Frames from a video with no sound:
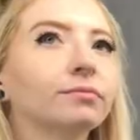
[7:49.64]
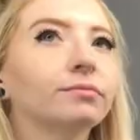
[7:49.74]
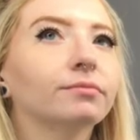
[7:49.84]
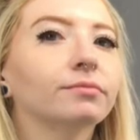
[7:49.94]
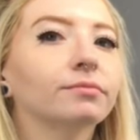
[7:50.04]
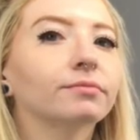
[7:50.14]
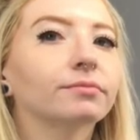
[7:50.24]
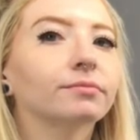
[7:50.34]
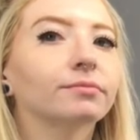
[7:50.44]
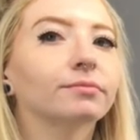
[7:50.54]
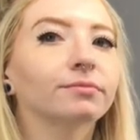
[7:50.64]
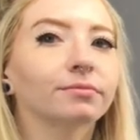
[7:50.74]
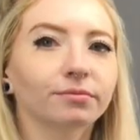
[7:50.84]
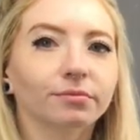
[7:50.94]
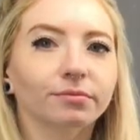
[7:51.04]

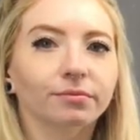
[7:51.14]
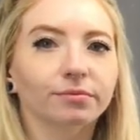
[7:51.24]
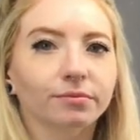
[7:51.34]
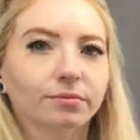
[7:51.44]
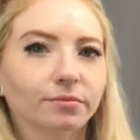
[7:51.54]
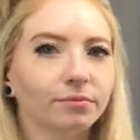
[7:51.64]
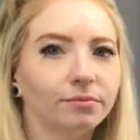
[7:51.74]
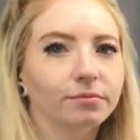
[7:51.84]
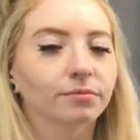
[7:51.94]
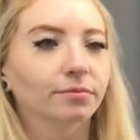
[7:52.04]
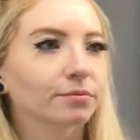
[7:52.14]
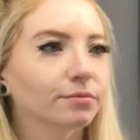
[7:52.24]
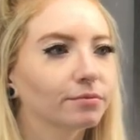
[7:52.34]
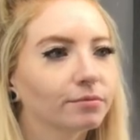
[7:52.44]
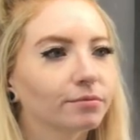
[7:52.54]

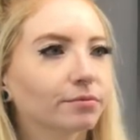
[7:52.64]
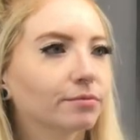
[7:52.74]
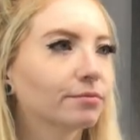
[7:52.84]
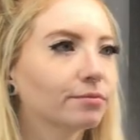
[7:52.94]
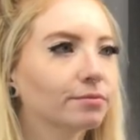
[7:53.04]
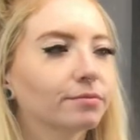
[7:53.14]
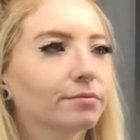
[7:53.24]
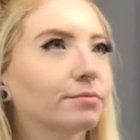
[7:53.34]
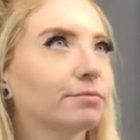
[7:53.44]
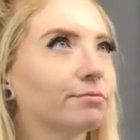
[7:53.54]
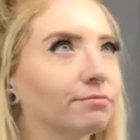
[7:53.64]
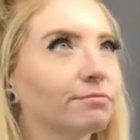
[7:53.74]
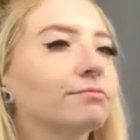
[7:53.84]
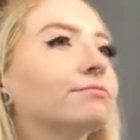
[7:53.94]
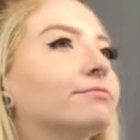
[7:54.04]

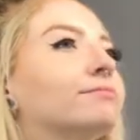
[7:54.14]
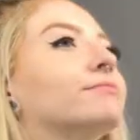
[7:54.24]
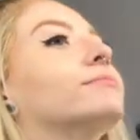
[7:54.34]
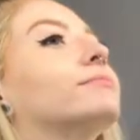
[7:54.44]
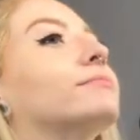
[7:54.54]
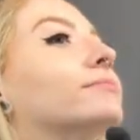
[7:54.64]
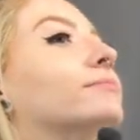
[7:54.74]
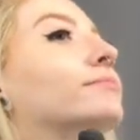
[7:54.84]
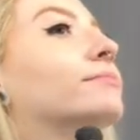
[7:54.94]
Nothing is said.